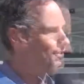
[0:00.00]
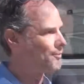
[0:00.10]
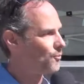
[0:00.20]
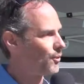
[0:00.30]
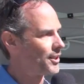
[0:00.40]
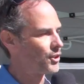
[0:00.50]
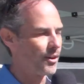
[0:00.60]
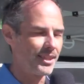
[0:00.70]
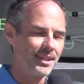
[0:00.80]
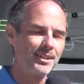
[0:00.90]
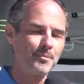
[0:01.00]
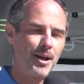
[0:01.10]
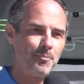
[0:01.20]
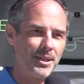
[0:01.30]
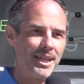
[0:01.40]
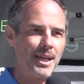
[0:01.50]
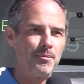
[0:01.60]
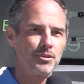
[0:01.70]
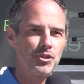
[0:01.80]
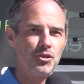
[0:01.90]
One of the great things about being
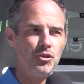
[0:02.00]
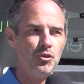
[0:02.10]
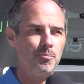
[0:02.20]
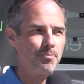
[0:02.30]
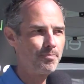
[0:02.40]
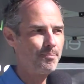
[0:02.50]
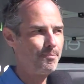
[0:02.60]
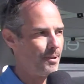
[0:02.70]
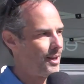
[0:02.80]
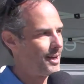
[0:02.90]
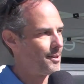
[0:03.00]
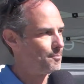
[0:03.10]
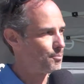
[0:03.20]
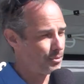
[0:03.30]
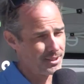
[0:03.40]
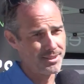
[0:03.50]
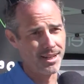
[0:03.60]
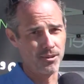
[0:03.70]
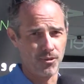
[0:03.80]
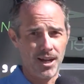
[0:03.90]
able to print
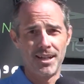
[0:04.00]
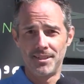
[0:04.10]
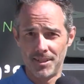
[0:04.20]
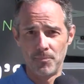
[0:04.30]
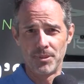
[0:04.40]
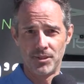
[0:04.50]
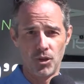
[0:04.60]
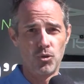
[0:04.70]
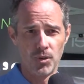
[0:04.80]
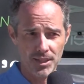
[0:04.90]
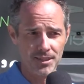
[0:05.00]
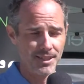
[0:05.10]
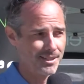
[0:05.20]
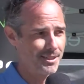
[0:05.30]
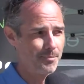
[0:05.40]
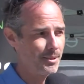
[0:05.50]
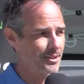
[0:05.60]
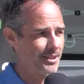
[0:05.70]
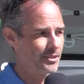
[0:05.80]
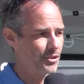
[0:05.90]
and ride something so quickly is the
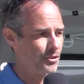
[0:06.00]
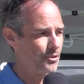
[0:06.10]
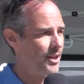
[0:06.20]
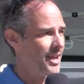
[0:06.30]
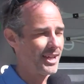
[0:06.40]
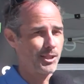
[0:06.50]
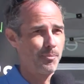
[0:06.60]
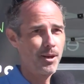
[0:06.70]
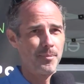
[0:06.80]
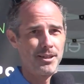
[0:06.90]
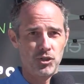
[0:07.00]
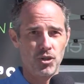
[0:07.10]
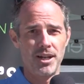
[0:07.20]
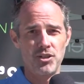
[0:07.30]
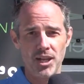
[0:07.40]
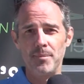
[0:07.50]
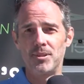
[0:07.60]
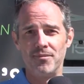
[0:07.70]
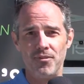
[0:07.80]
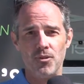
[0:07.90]
ability to experiment and try
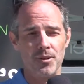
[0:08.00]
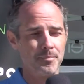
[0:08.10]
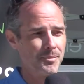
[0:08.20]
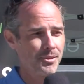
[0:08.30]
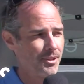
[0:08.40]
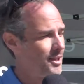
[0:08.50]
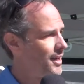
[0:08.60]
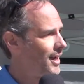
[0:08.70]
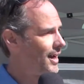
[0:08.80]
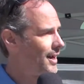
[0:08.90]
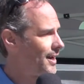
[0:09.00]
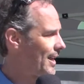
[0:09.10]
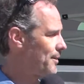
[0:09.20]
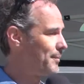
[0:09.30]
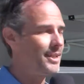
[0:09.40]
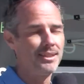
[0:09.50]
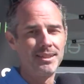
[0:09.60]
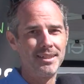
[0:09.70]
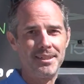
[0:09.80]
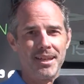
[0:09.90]
shapes and forms and
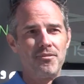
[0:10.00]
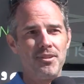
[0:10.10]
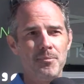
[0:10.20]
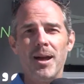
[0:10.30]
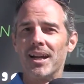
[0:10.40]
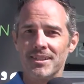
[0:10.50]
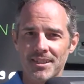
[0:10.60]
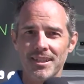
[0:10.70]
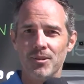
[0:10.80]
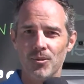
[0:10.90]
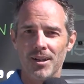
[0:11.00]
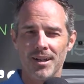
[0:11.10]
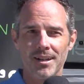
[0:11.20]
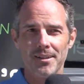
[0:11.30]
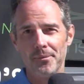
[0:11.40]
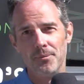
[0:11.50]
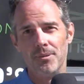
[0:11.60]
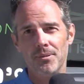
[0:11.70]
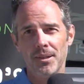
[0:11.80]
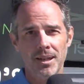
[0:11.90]
immediately get feedback and see
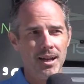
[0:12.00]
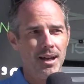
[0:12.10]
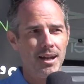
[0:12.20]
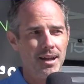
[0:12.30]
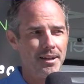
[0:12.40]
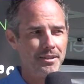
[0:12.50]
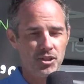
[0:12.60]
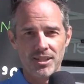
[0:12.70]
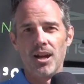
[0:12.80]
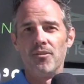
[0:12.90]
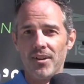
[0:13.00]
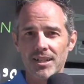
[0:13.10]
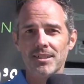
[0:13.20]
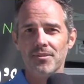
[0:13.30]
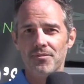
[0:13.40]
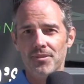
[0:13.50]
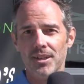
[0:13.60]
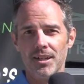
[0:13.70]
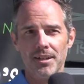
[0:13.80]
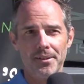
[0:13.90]
just how effective
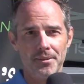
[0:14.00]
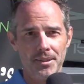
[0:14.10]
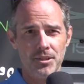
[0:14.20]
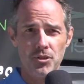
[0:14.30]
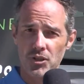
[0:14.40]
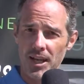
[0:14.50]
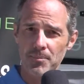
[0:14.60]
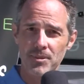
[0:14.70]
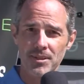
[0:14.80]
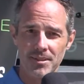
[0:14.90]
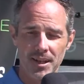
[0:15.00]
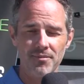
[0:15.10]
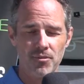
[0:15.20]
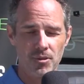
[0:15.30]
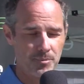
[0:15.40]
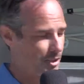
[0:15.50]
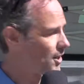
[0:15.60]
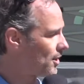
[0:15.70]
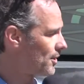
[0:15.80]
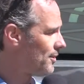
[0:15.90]
the new shapes and forms
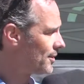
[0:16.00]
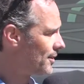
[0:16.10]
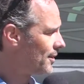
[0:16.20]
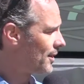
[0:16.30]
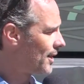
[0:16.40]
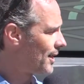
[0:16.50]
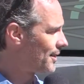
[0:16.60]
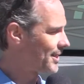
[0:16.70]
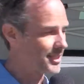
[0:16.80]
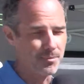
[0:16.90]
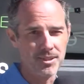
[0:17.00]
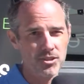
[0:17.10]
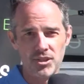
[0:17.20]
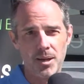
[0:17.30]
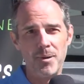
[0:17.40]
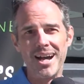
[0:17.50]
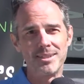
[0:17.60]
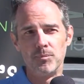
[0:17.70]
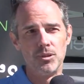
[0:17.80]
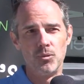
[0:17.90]
are. That's something that's just not
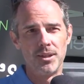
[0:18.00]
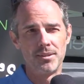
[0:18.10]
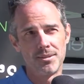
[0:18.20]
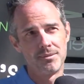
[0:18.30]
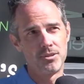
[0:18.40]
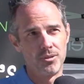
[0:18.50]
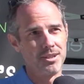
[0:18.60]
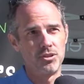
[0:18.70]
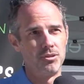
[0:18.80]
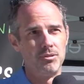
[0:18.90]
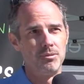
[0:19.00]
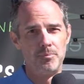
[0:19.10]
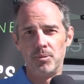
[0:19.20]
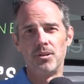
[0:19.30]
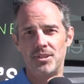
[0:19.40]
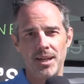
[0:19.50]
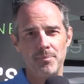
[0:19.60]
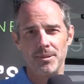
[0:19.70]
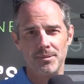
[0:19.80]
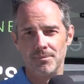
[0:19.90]
possible with traditional
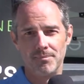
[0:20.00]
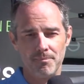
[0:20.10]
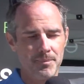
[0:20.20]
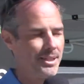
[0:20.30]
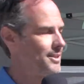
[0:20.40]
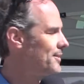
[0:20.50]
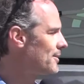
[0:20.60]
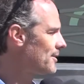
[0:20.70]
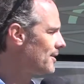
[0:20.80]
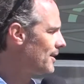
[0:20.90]
prototyping means.